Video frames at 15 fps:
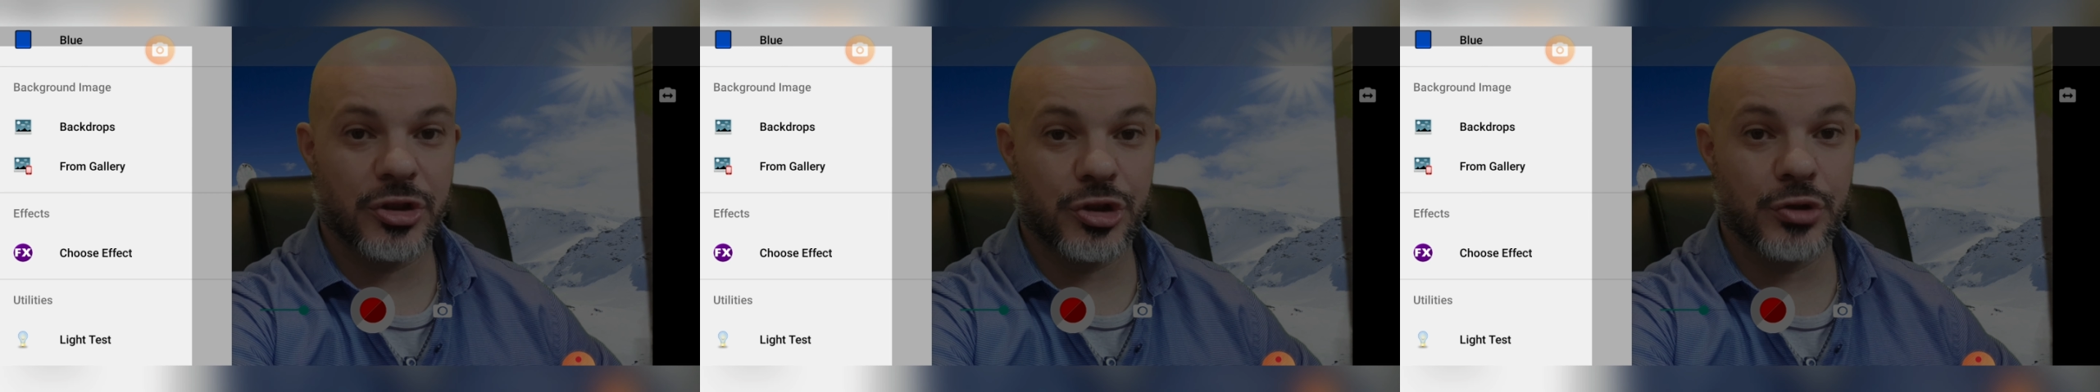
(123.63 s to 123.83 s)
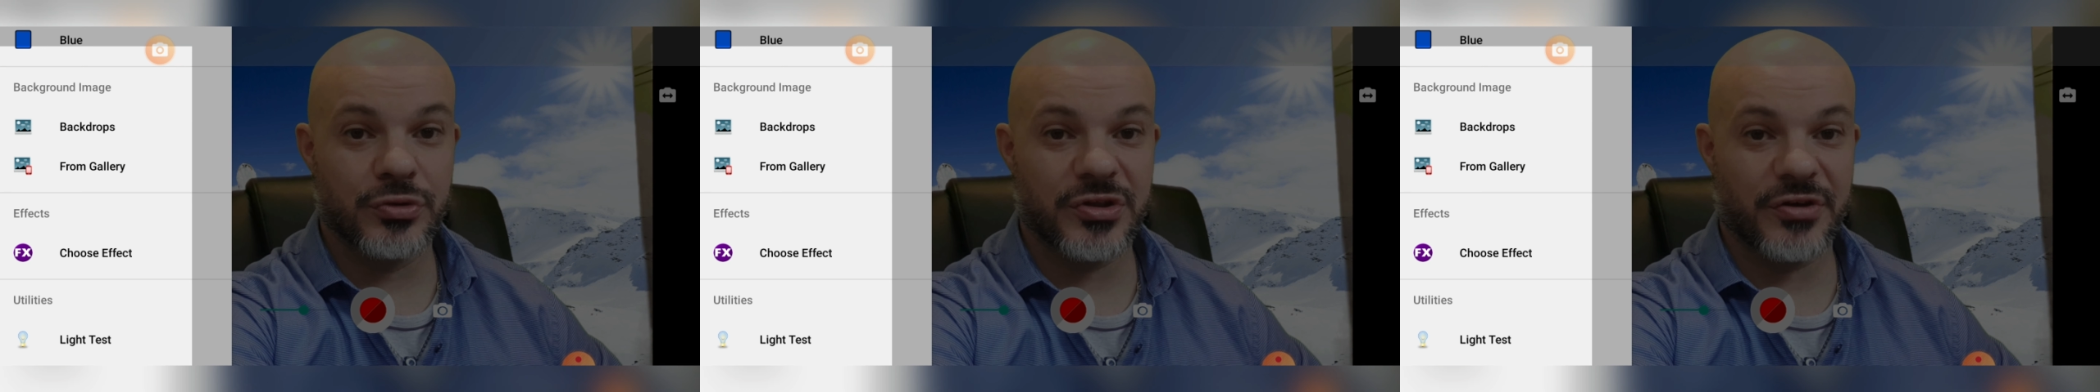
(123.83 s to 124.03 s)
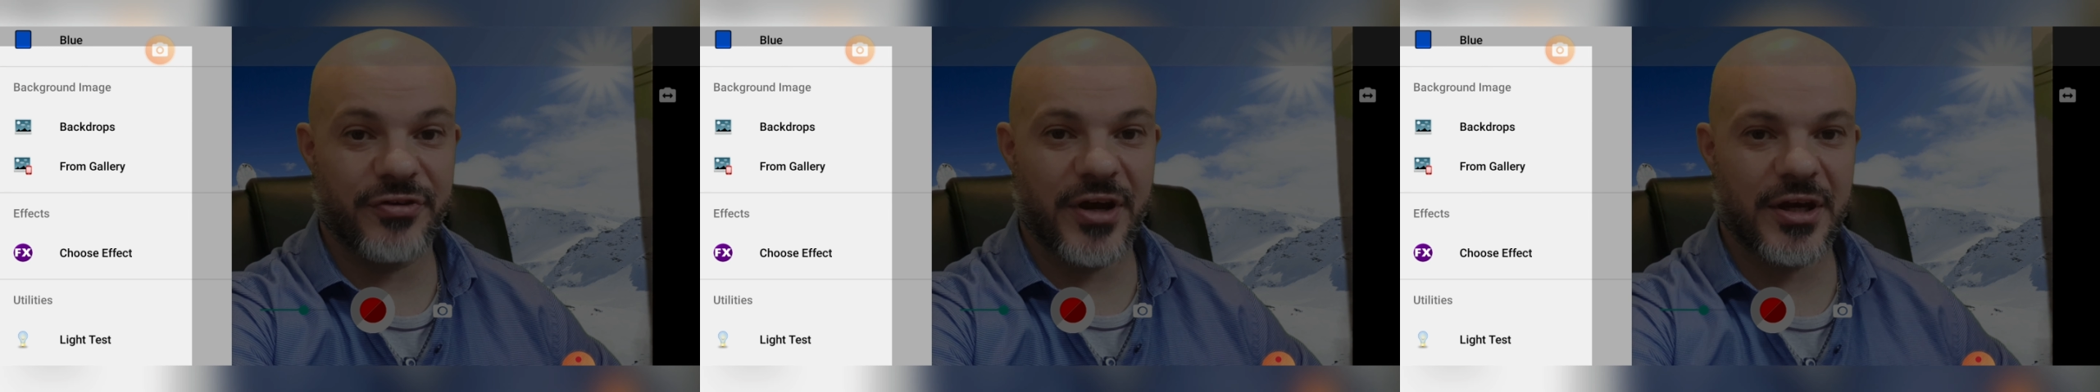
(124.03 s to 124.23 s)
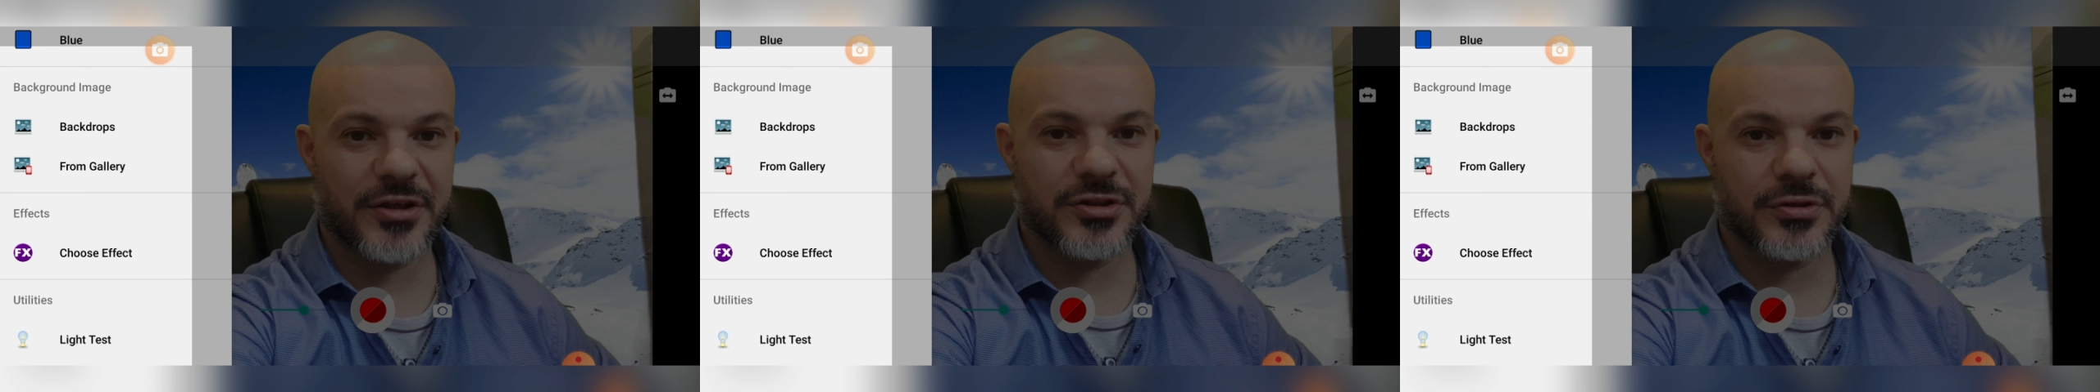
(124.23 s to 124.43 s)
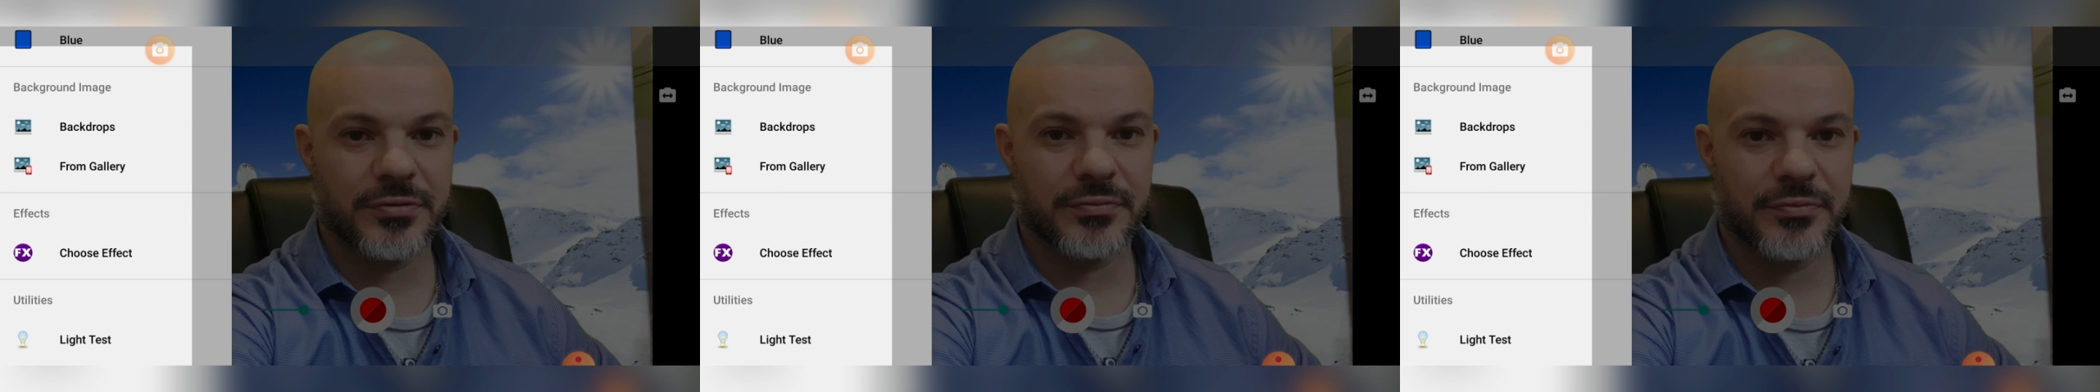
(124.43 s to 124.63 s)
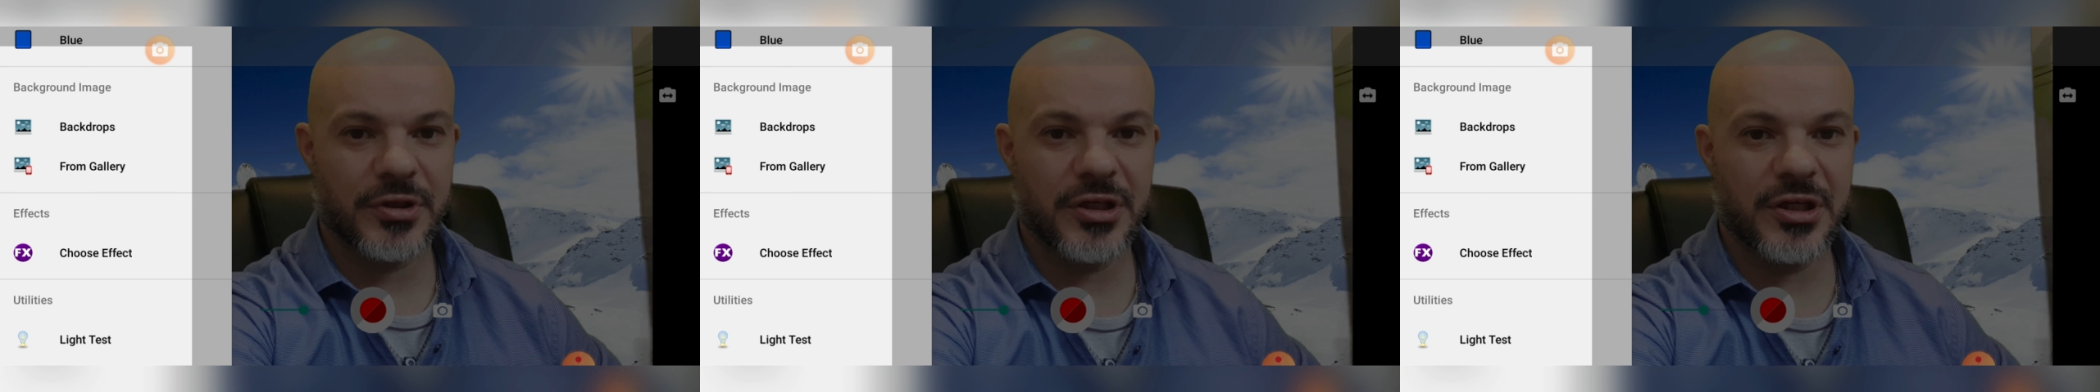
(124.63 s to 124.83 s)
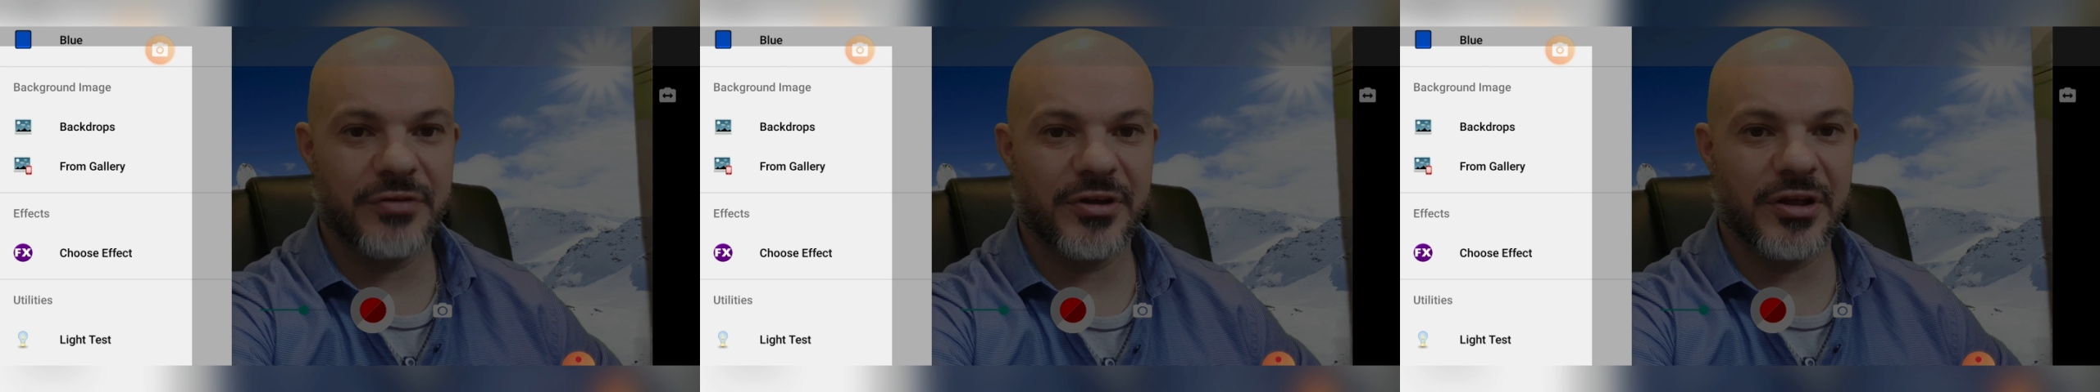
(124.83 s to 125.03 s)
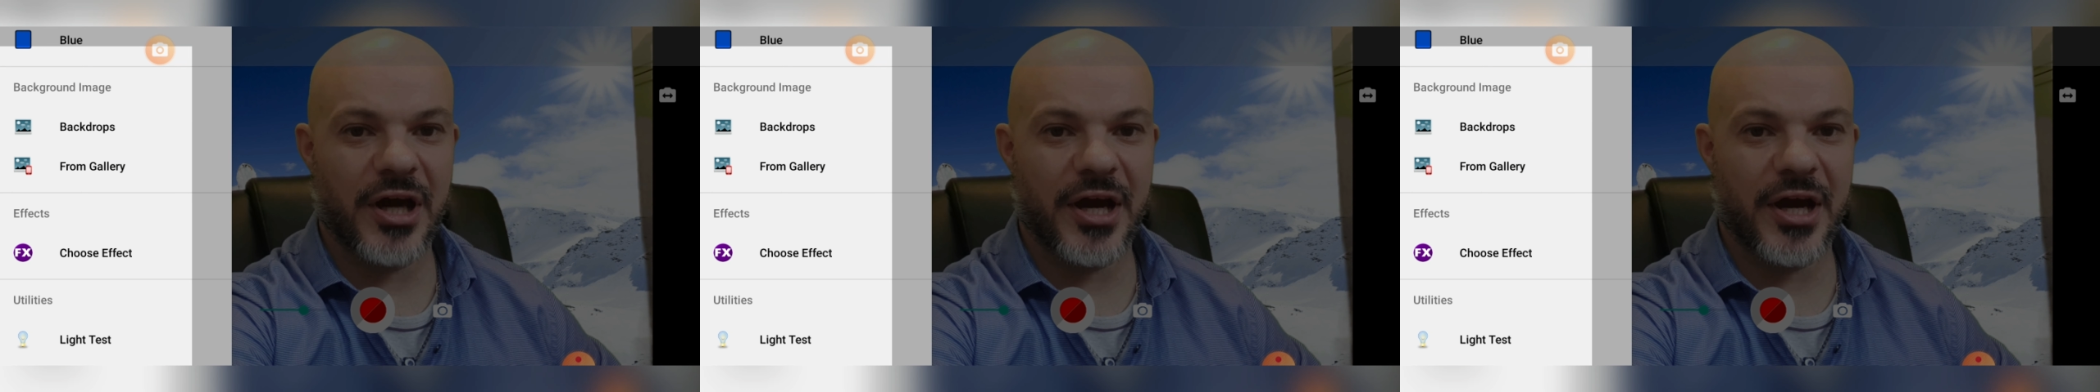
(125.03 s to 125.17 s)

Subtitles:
choose effects and even